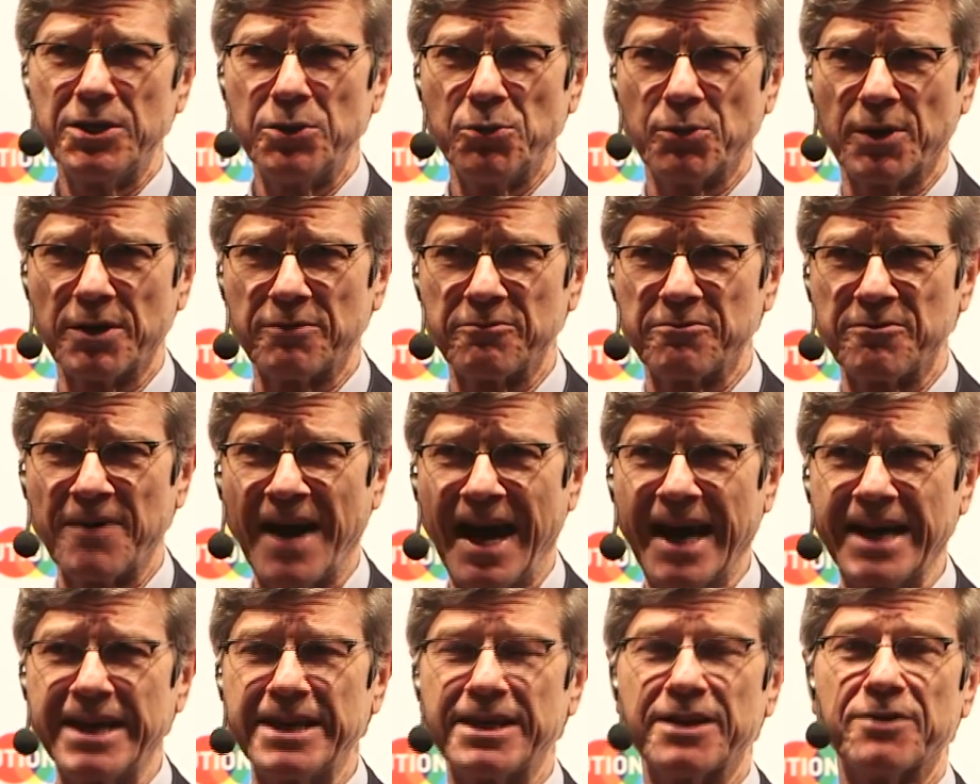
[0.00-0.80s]
You can
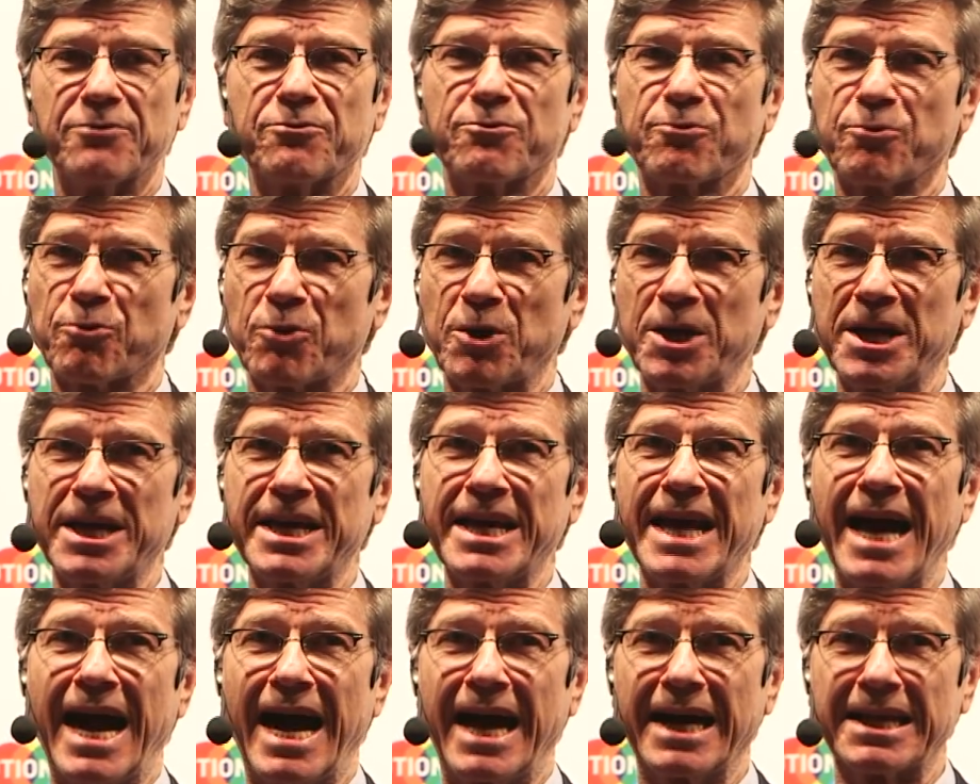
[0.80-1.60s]
find it
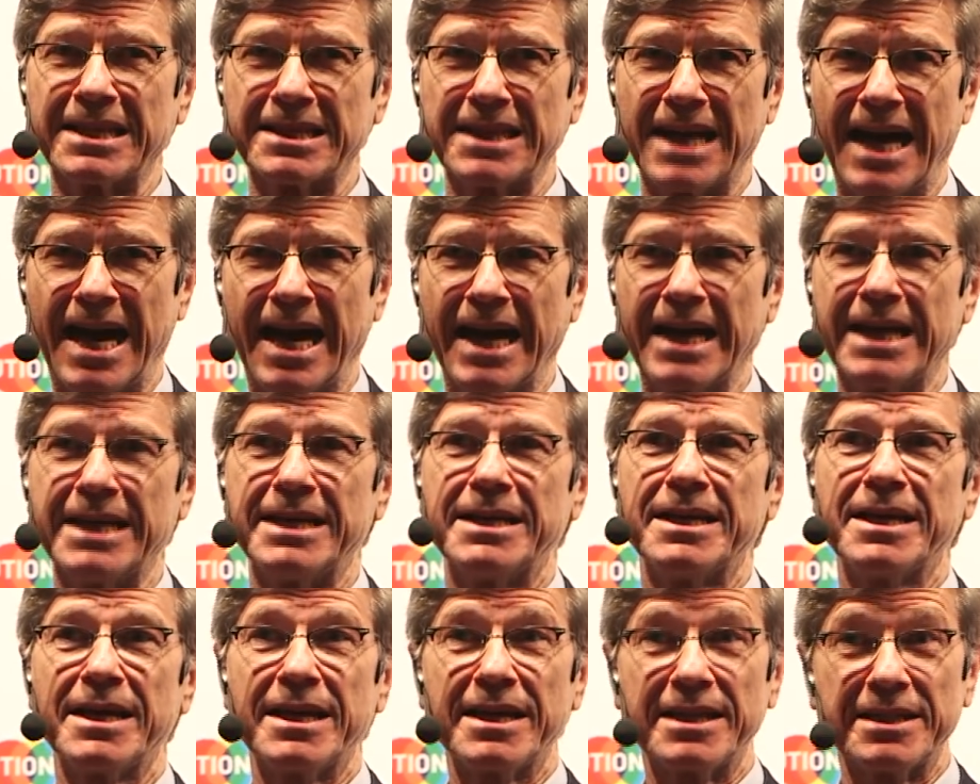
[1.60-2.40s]
free
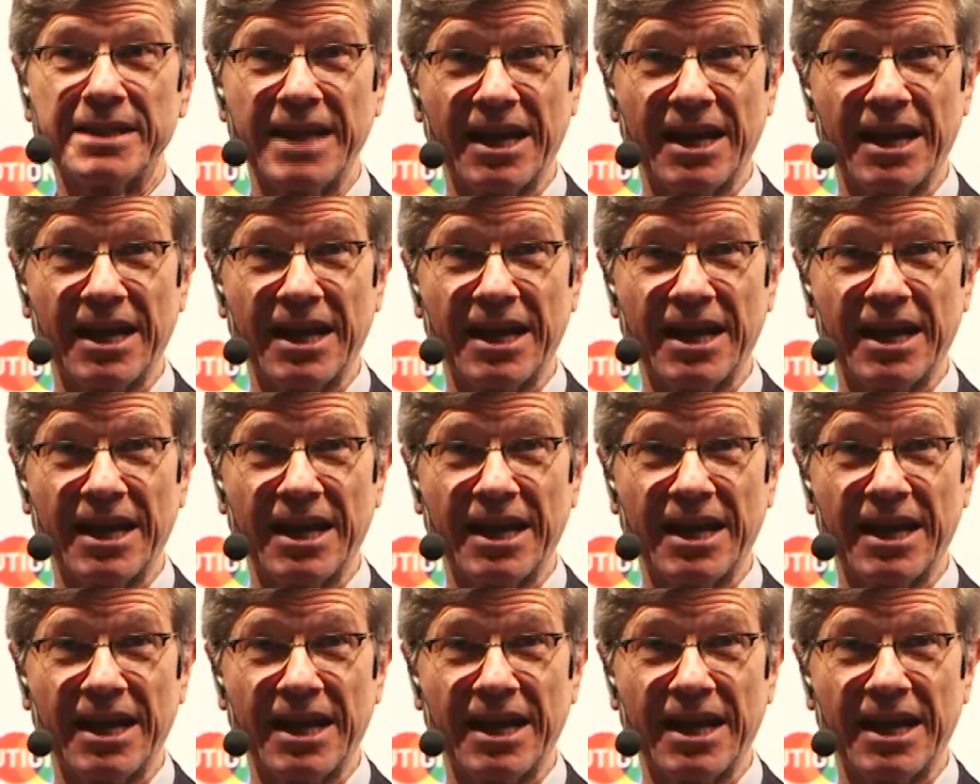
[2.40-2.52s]
online.